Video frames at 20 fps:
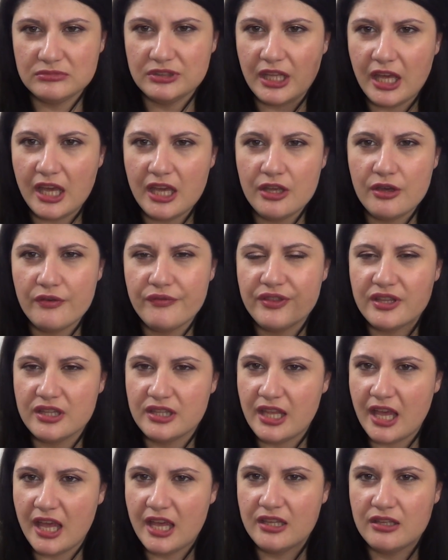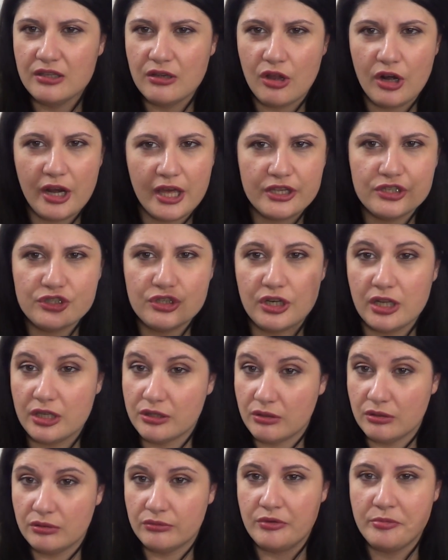Day of the Dead collection. I
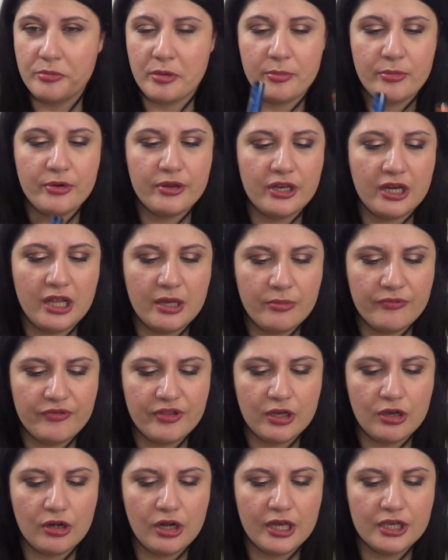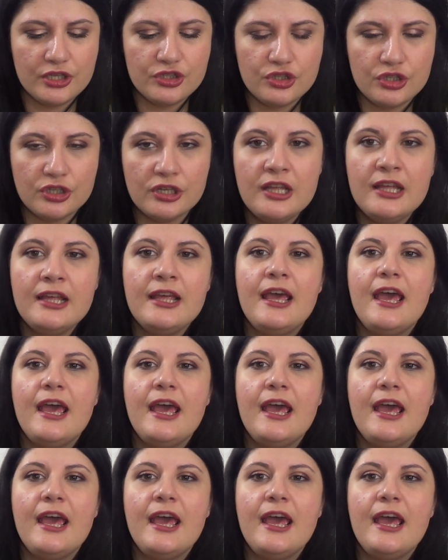don't remember the name of the collection.